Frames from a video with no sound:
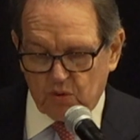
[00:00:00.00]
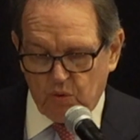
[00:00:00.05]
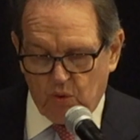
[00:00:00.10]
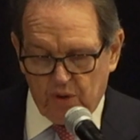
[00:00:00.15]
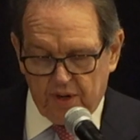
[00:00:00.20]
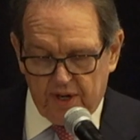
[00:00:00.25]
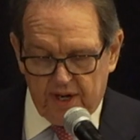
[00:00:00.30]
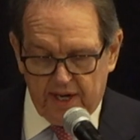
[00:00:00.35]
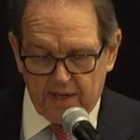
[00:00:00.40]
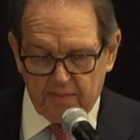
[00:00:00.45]

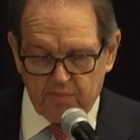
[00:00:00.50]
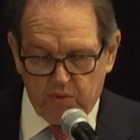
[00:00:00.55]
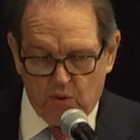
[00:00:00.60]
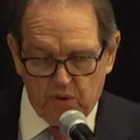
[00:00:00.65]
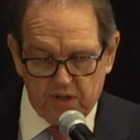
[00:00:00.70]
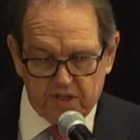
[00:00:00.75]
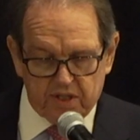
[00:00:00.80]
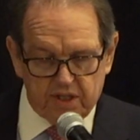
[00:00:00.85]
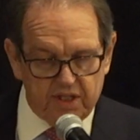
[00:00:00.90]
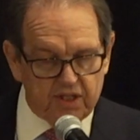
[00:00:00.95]
Coordinating
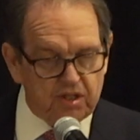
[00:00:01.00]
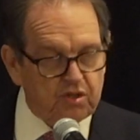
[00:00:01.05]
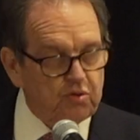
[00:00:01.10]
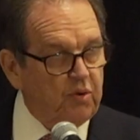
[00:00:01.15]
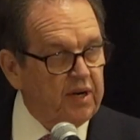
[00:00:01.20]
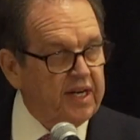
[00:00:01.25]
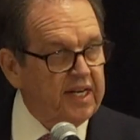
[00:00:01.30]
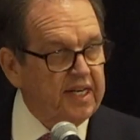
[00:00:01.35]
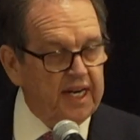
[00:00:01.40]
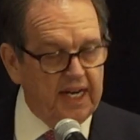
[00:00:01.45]
Board since
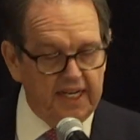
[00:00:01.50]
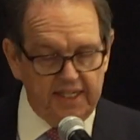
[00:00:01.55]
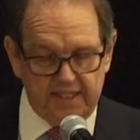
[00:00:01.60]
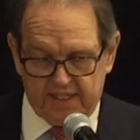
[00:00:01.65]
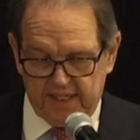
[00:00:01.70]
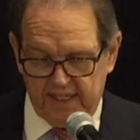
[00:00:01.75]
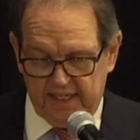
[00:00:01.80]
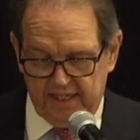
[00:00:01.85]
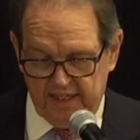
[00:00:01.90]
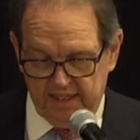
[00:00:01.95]

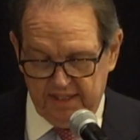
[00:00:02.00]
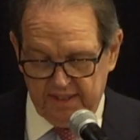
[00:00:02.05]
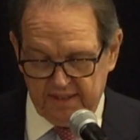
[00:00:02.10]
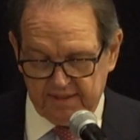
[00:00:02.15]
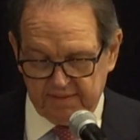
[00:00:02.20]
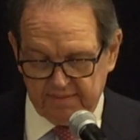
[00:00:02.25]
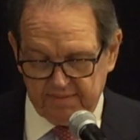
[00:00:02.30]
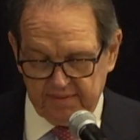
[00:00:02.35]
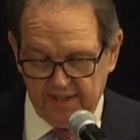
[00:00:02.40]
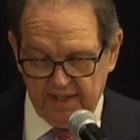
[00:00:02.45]
2019.
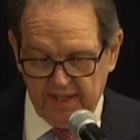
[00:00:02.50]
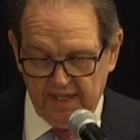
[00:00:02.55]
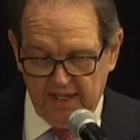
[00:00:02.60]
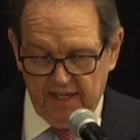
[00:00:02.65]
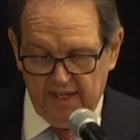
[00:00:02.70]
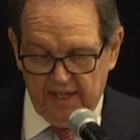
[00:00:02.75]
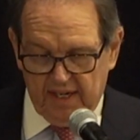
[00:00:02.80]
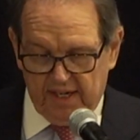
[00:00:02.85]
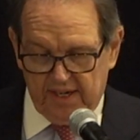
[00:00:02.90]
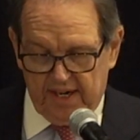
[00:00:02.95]

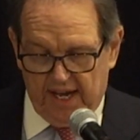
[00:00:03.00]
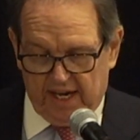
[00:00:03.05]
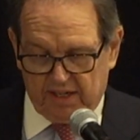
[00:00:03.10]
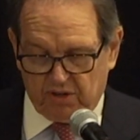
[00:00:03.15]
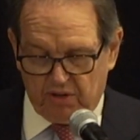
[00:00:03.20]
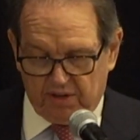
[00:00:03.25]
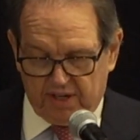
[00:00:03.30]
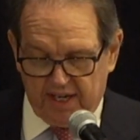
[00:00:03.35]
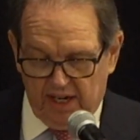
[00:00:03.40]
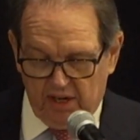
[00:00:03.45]

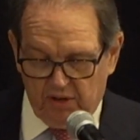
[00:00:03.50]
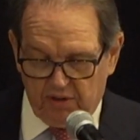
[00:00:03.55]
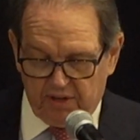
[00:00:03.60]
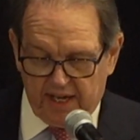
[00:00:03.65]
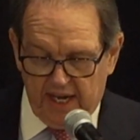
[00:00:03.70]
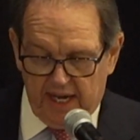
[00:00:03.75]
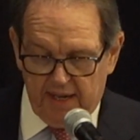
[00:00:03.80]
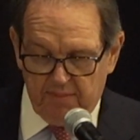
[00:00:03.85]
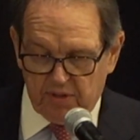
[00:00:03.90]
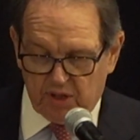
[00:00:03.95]
Dr. Keller
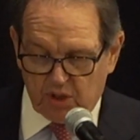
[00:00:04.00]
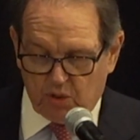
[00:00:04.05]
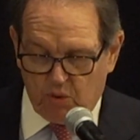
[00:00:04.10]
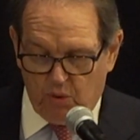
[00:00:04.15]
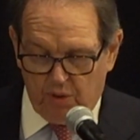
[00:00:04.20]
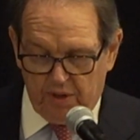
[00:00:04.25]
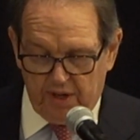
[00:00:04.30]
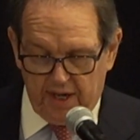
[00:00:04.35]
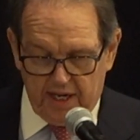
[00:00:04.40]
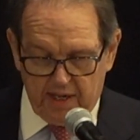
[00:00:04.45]
came to the
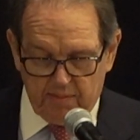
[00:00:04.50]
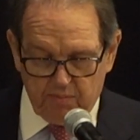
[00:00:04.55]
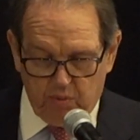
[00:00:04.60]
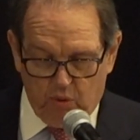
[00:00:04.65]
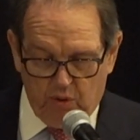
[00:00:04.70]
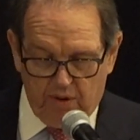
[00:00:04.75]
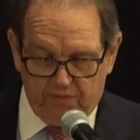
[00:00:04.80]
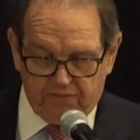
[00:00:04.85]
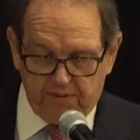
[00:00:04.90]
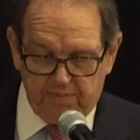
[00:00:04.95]
coordinating
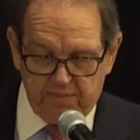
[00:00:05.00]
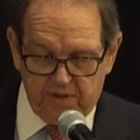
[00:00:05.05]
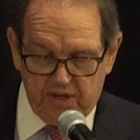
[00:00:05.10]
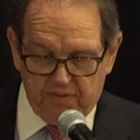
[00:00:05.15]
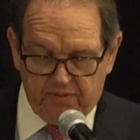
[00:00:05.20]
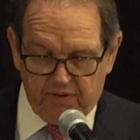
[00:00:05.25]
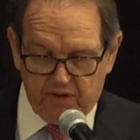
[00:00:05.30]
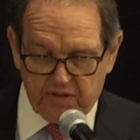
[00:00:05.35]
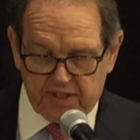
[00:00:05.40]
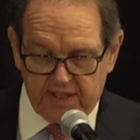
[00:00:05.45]
board from the
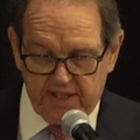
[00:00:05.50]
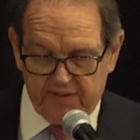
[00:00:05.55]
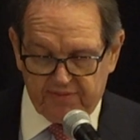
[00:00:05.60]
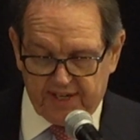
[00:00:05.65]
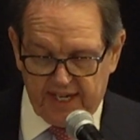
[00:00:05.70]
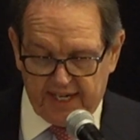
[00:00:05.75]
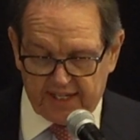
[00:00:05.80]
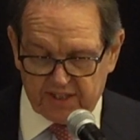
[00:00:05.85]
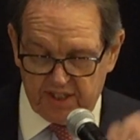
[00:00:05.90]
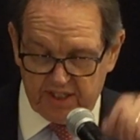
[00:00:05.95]
University of
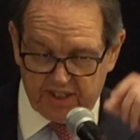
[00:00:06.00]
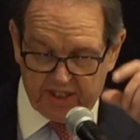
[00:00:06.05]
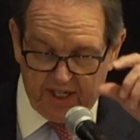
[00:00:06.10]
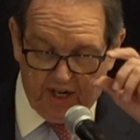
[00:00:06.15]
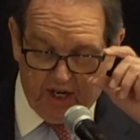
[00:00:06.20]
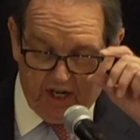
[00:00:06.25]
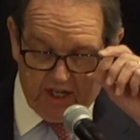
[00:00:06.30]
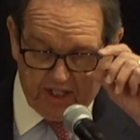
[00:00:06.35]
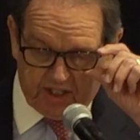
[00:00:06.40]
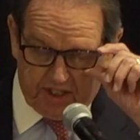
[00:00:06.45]
Texas at
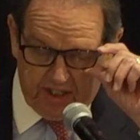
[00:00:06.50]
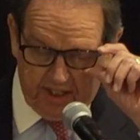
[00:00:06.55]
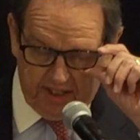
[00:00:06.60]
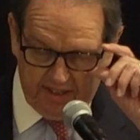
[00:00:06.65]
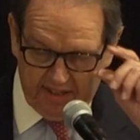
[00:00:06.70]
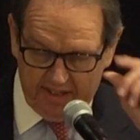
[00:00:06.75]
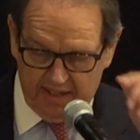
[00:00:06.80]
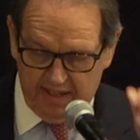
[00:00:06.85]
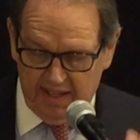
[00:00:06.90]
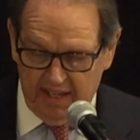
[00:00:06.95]

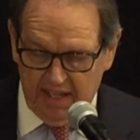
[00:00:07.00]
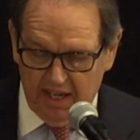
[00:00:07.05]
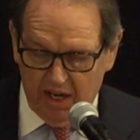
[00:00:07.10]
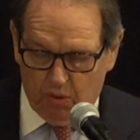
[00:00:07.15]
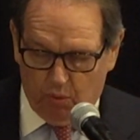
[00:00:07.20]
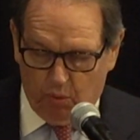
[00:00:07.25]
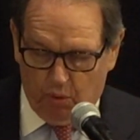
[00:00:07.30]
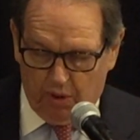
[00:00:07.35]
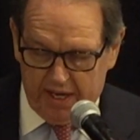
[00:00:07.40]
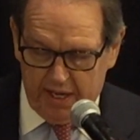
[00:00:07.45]
Austin,
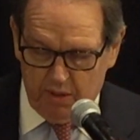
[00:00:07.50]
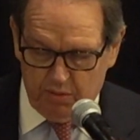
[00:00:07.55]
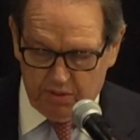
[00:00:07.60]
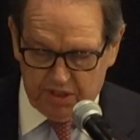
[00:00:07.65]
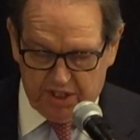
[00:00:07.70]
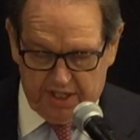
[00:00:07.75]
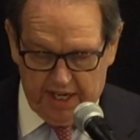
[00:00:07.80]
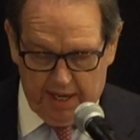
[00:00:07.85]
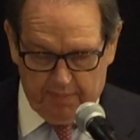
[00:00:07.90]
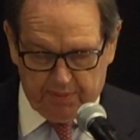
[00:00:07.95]
where he
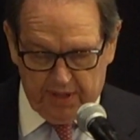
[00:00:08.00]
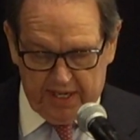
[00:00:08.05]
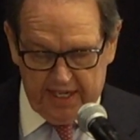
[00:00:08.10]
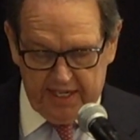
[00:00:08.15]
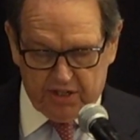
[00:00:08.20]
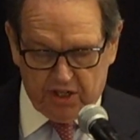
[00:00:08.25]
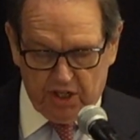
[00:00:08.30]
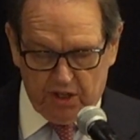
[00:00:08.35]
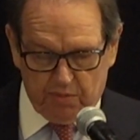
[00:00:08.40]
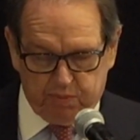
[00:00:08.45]
was
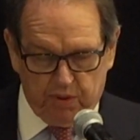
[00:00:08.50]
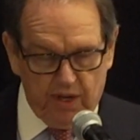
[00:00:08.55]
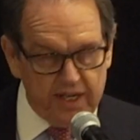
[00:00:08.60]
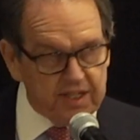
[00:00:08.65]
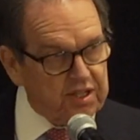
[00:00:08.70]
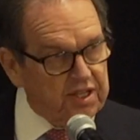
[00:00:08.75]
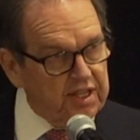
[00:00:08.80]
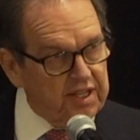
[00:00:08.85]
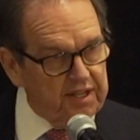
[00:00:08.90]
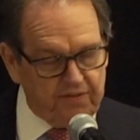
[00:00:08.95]
deputy to the
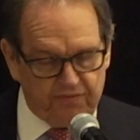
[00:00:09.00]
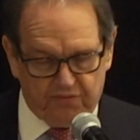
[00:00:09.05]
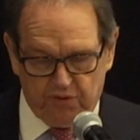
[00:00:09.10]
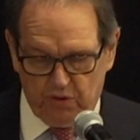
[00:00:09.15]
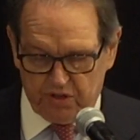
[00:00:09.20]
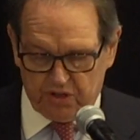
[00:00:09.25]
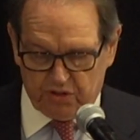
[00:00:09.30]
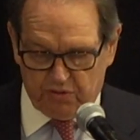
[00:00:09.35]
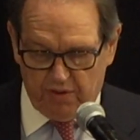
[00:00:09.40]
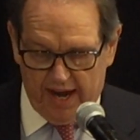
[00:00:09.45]
president
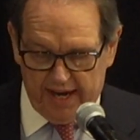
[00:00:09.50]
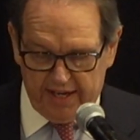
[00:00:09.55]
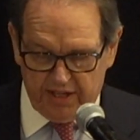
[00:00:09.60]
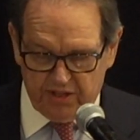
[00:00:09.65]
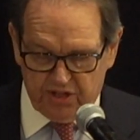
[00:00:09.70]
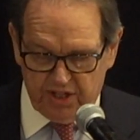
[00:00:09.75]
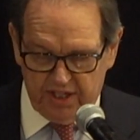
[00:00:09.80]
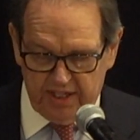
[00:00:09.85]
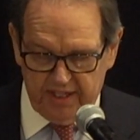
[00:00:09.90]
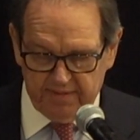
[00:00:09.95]
for
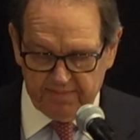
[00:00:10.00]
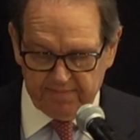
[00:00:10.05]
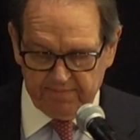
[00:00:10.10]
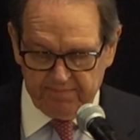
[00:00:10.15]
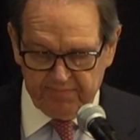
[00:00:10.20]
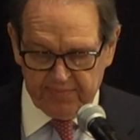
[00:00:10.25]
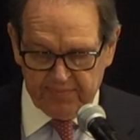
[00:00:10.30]
strategy